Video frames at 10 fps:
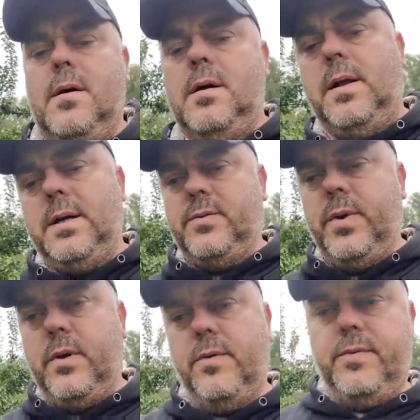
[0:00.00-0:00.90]
Last
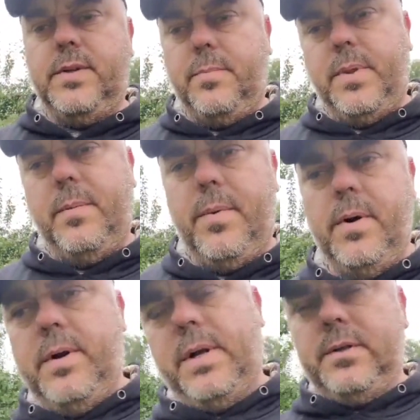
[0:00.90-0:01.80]
week of September,
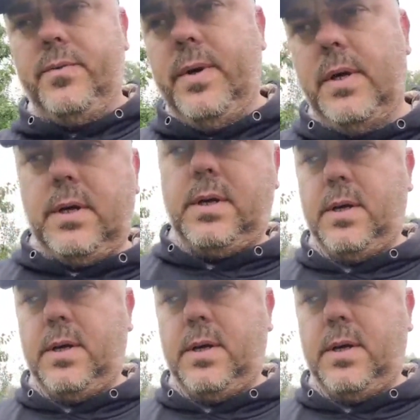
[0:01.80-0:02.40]
next week